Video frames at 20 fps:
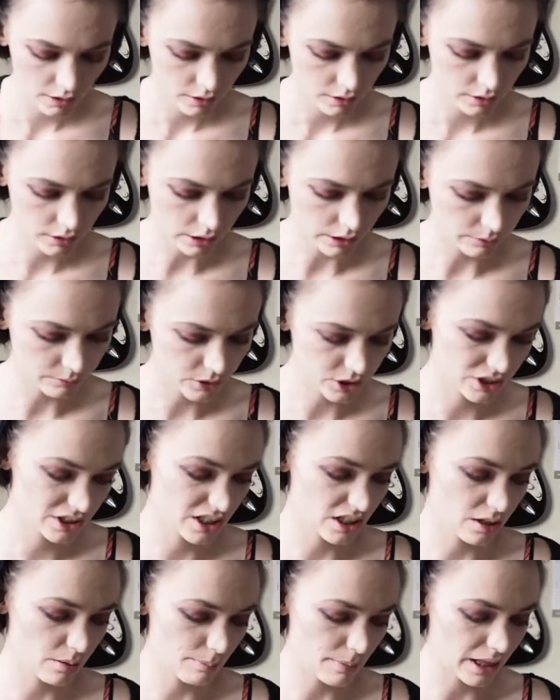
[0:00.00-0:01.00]
And then I'm just
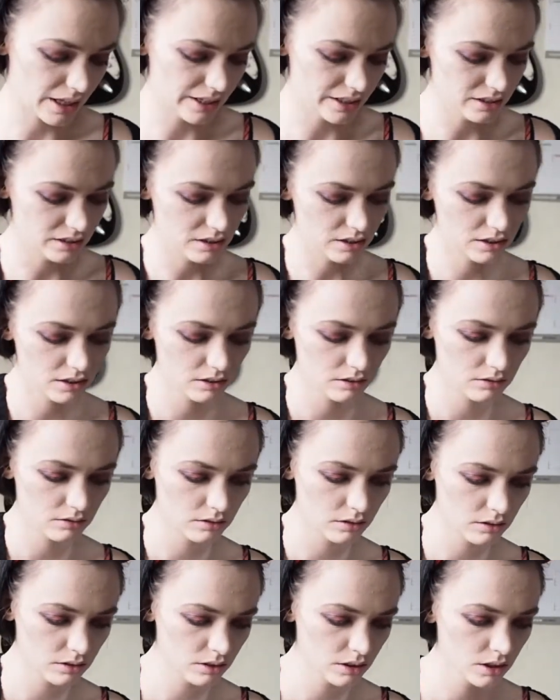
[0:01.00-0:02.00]
going to blend
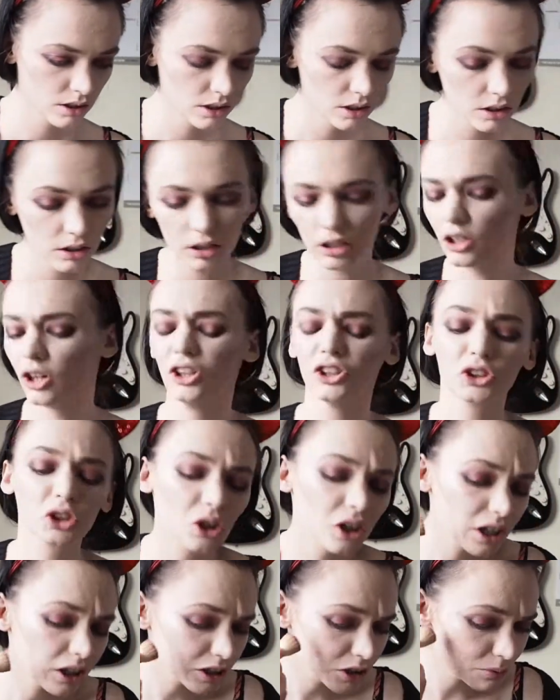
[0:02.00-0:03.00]
contour
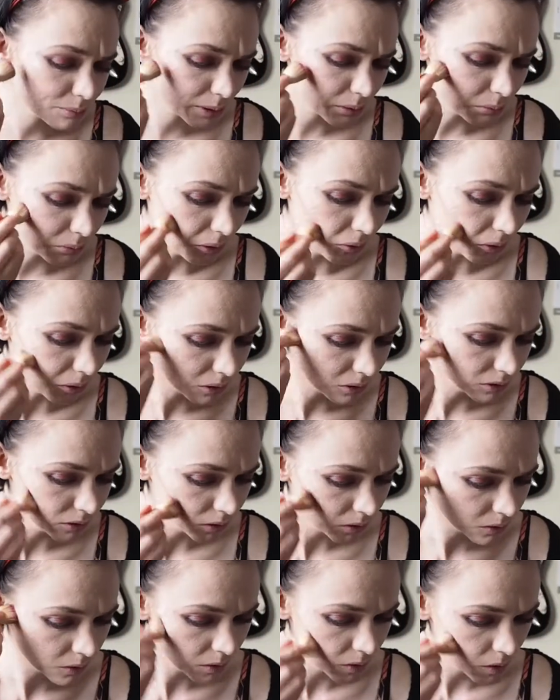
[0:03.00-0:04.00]
a little bit more,
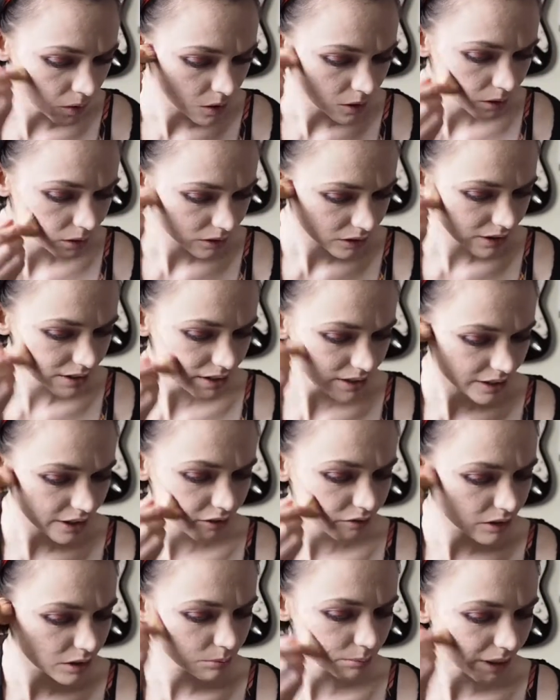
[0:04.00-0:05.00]
because I
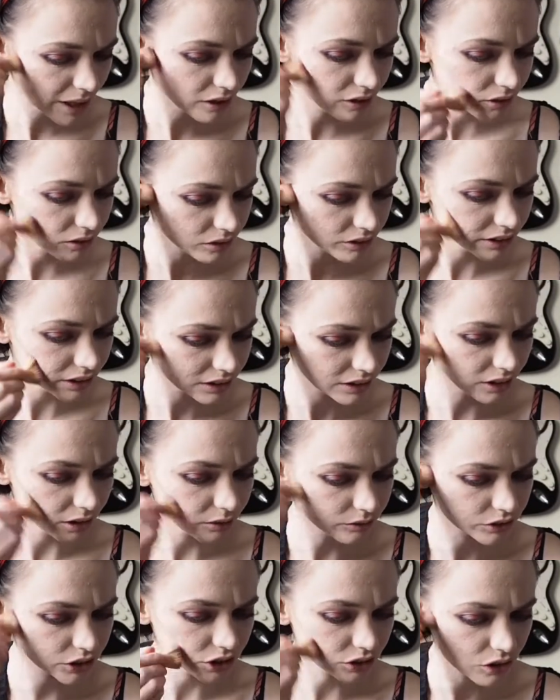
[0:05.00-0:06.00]
get really paranoid that
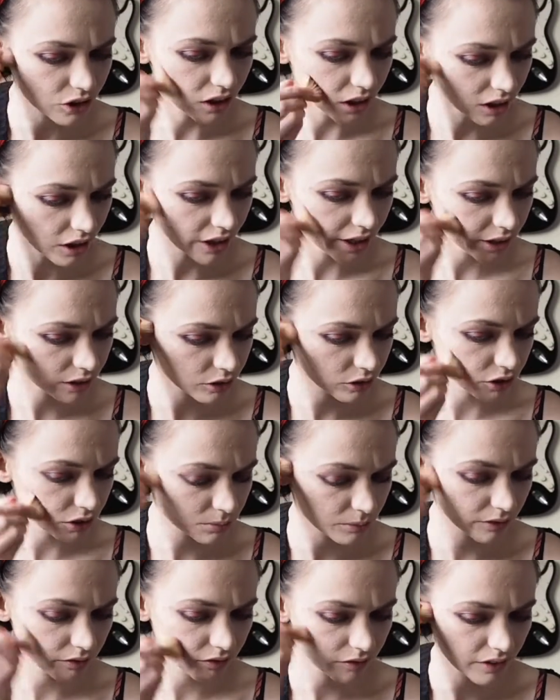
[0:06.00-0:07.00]
I've just got a line across
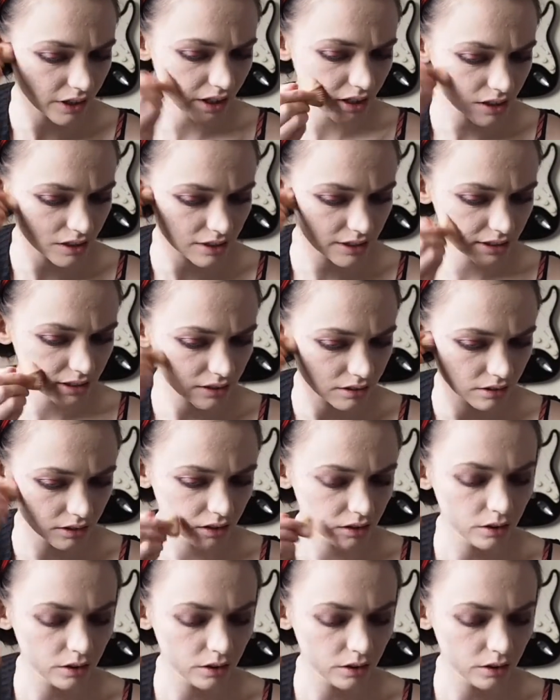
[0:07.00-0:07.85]
my face.